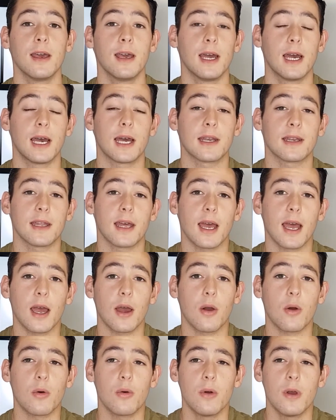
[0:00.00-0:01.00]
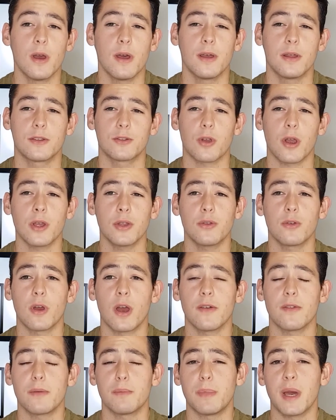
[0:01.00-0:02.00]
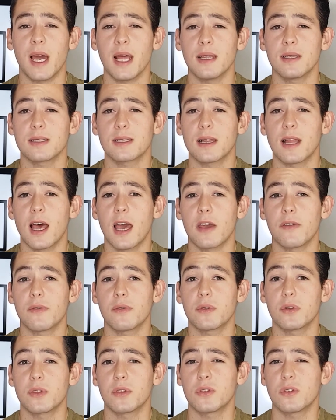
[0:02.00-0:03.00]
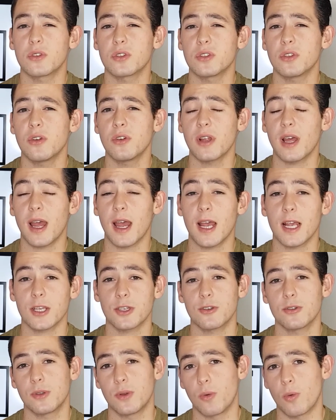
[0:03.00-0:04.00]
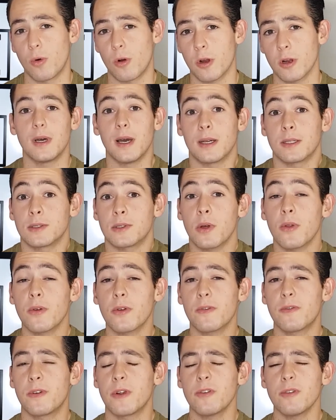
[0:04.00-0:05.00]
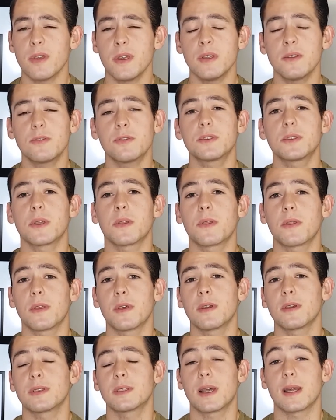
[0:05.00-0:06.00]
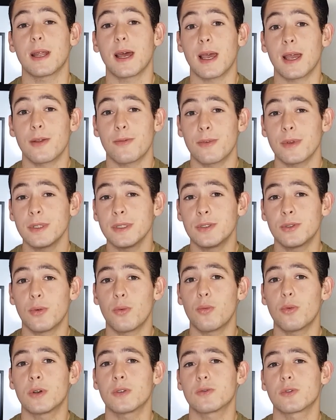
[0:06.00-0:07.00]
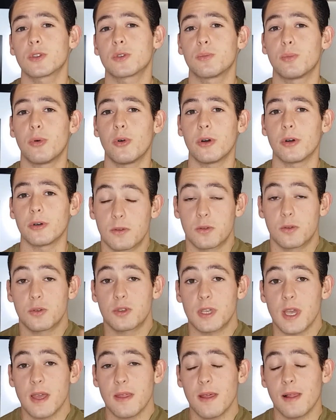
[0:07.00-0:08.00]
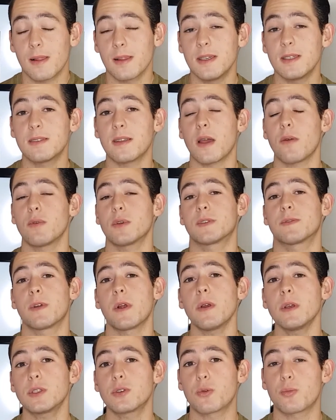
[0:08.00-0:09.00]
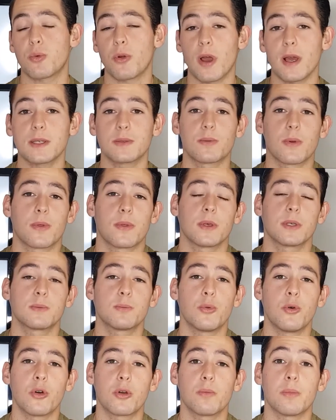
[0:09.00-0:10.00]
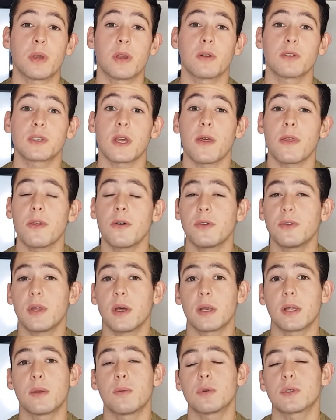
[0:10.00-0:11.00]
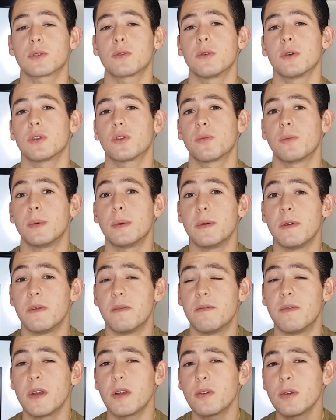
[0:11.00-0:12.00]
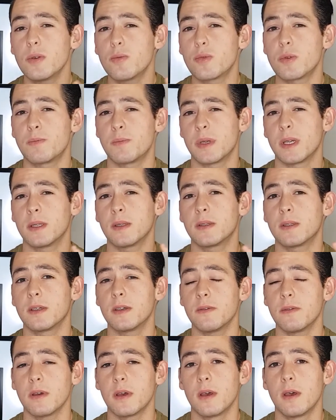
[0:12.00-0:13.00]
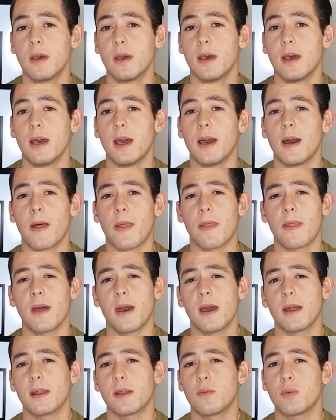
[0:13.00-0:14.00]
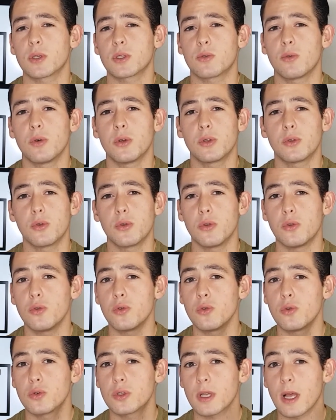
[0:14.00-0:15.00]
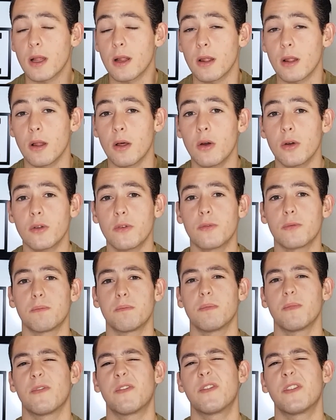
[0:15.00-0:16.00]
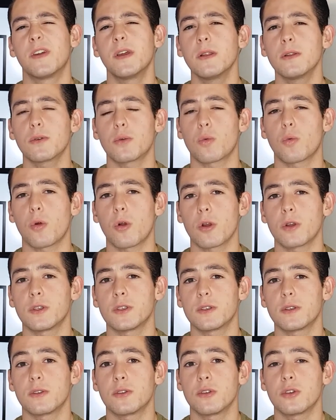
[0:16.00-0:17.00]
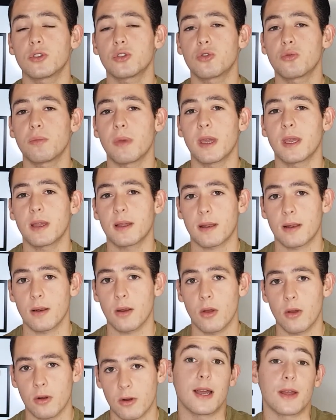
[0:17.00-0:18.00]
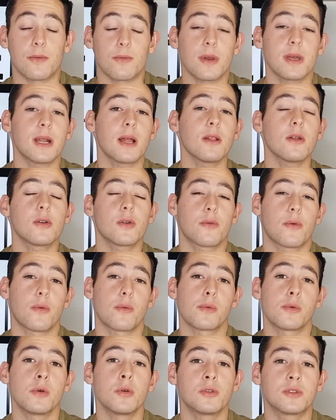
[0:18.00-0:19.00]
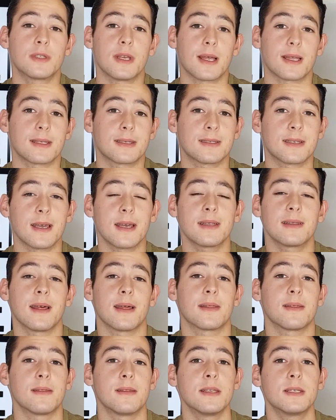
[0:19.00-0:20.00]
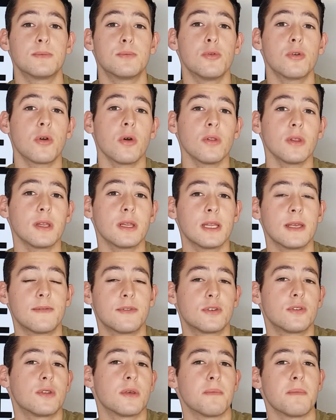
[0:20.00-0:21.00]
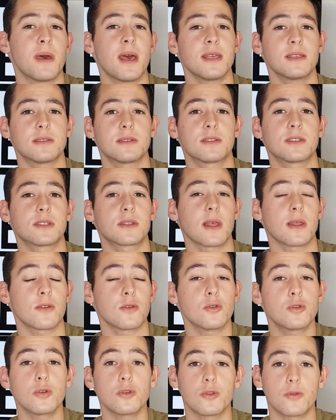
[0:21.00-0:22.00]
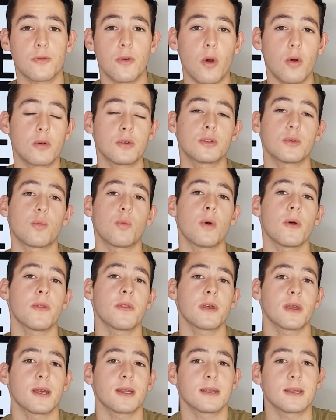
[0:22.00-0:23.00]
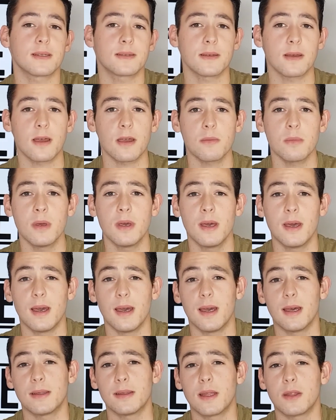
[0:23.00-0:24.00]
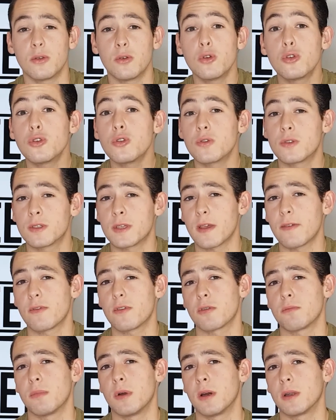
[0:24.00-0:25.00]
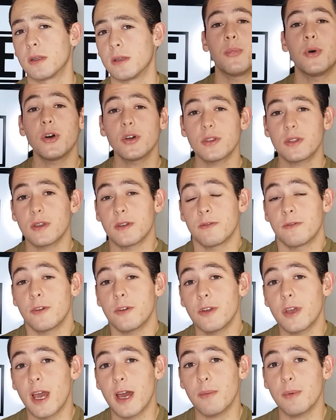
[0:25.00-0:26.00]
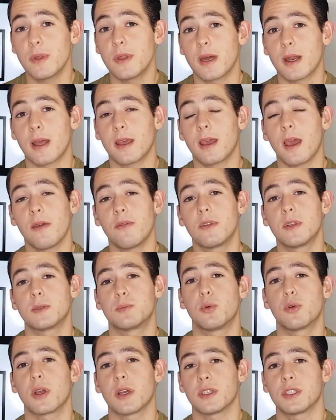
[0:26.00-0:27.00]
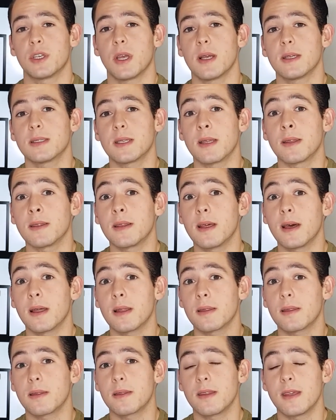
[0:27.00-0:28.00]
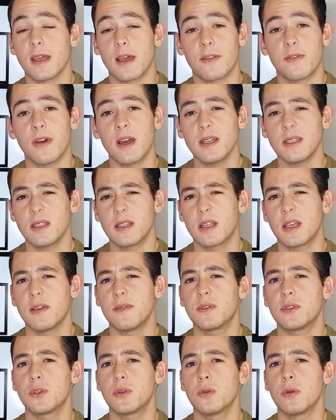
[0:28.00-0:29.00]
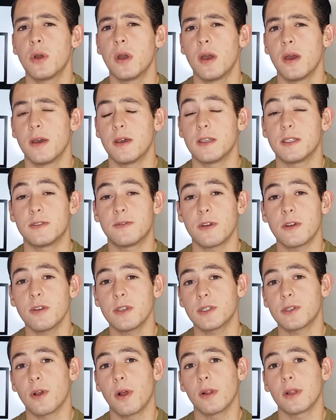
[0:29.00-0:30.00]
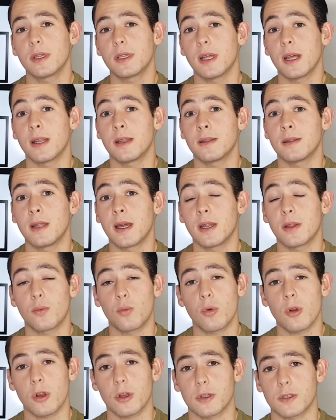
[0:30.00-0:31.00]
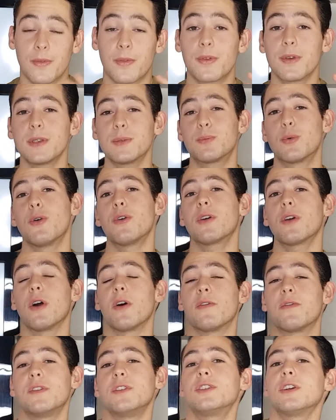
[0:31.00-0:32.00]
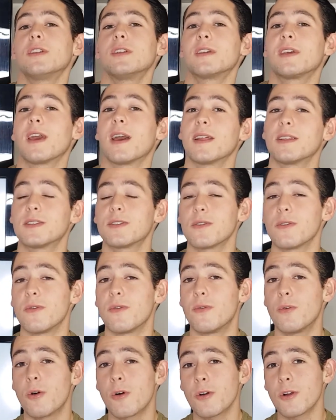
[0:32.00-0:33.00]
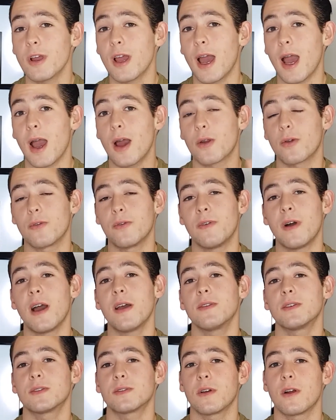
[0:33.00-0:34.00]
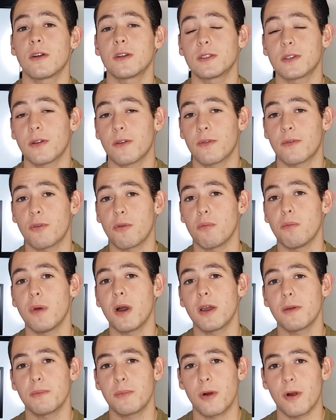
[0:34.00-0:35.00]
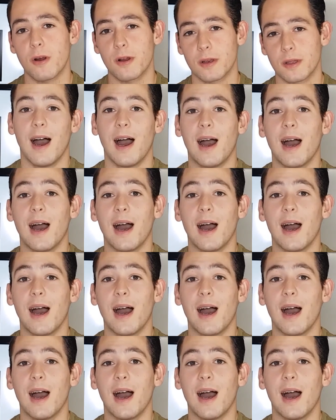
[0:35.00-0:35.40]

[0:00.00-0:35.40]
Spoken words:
and how trying to have a balanced life does not actually work, and other very interesting things that I really don't want to spoil. To say the least, I was very surprised with this book because I thought that it was going to be very repetitive and that it was going to use a lot of filler words just to make it longer. I read a lot of reviews that said that this book only leaves you the message that you should focus on one thing at a time and that you should save your money. But I'm very happy that I gave this book a chance and that the advice it gives you is very solid and that it works. This book officially gets 4 out of 5 stars from my part.